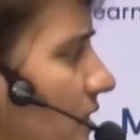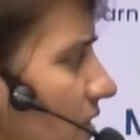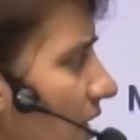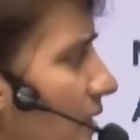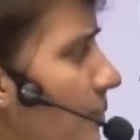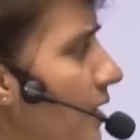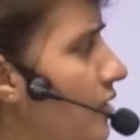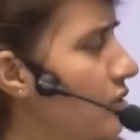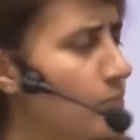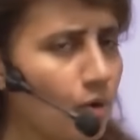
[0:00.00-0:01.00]

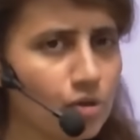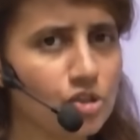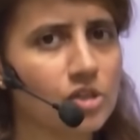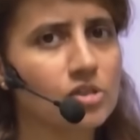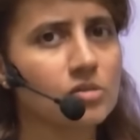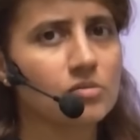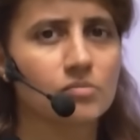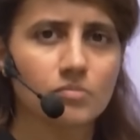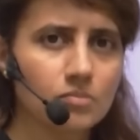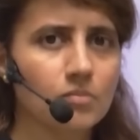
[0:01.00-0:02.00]
assignments, projects,
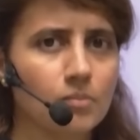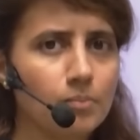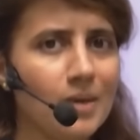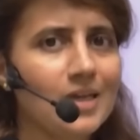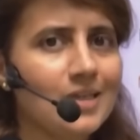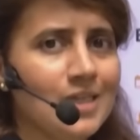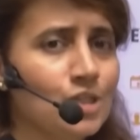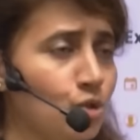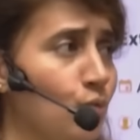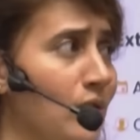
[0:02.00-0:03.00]
many
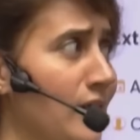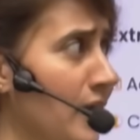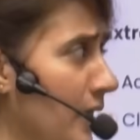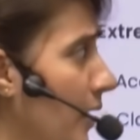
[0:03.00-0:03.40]
things you will get